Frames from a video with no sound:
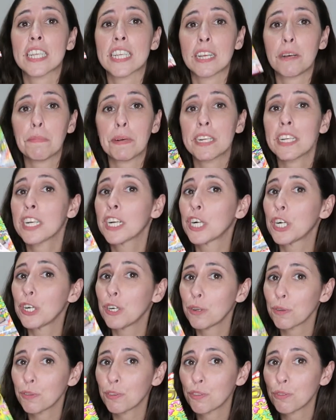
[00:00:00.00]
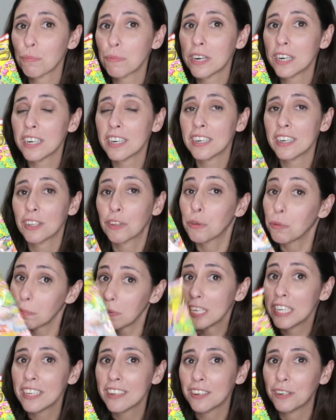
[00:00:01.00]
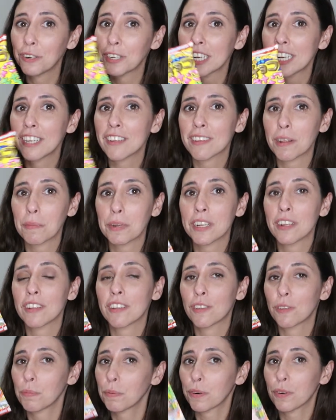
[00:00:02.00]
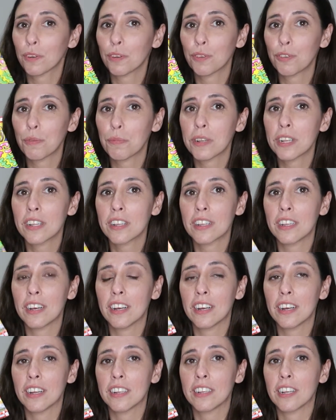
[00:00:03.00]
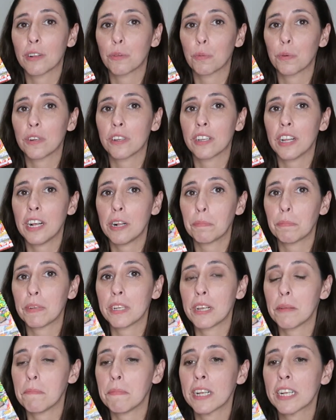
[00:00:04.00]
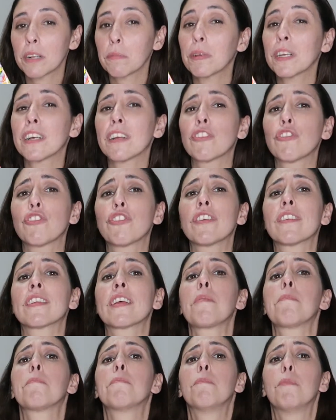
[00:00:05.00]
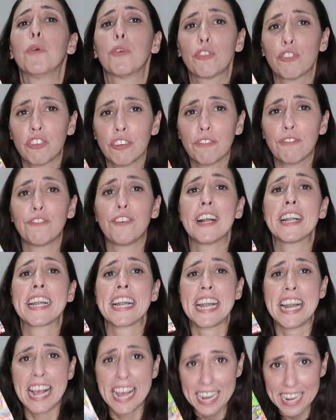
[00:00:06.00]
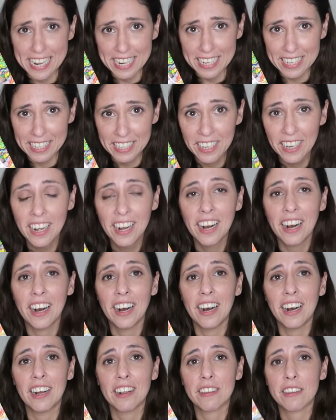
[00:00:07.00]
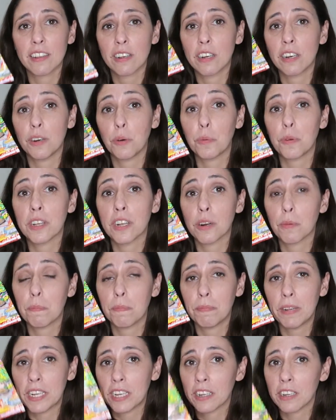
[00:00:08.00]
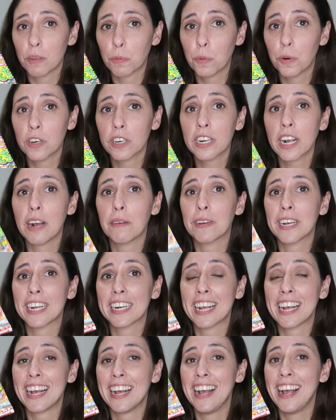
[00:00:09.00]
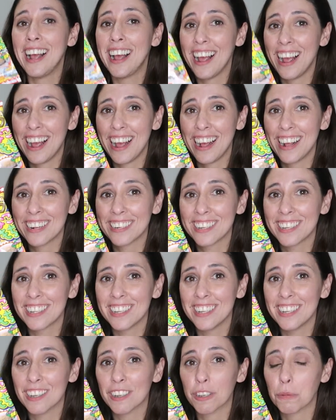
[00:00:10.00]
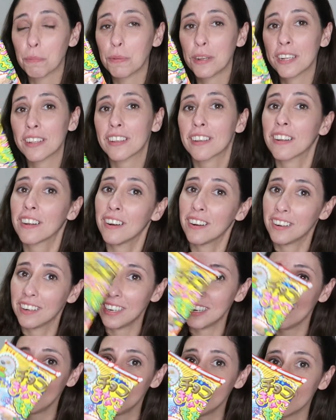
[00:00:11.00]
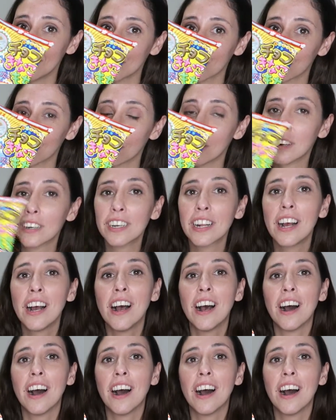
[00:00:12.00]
somebody close to me, okay, somebody super close to me that will help me make it, because she's a mochi fanatic. So we're gonna make it at work. I'm gonna add this bit later on,